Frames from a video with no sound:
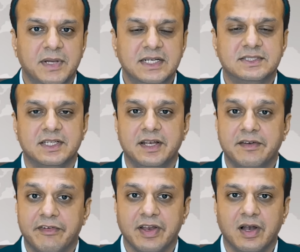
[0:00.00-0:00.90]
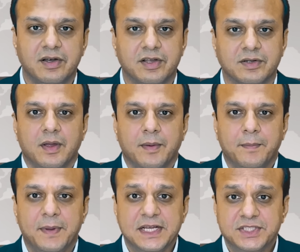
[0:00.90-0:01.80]
means in real terms.
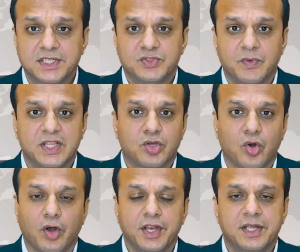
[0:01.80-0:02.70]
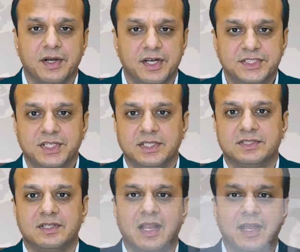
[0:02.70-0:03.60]
Patients with chronic
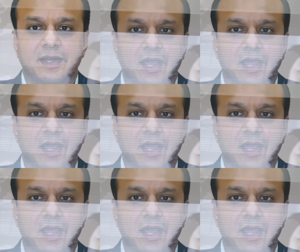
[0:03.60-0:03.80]
conditions like